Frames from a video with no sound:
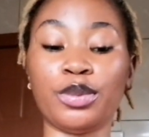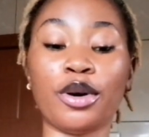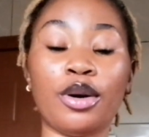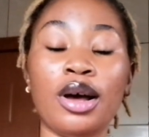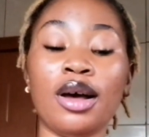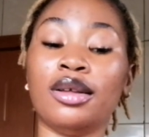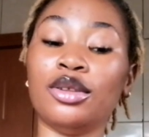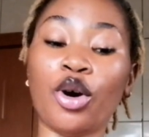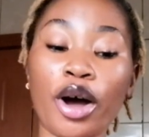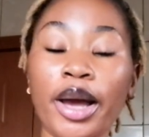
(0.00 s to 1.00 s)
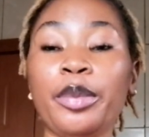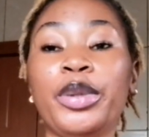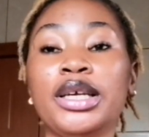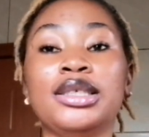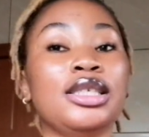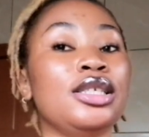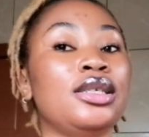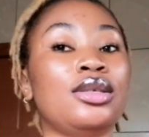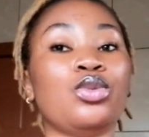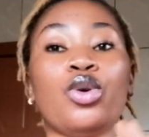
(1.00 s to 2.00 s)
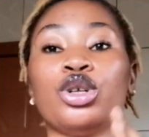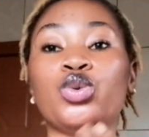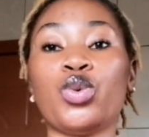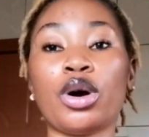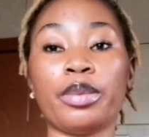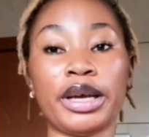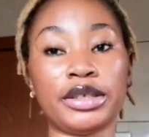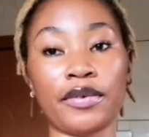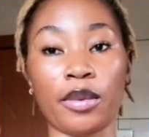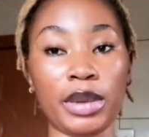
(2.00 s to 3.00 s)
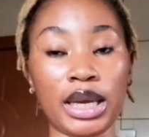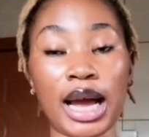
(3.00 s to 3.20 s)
but the oil base is what works best for me.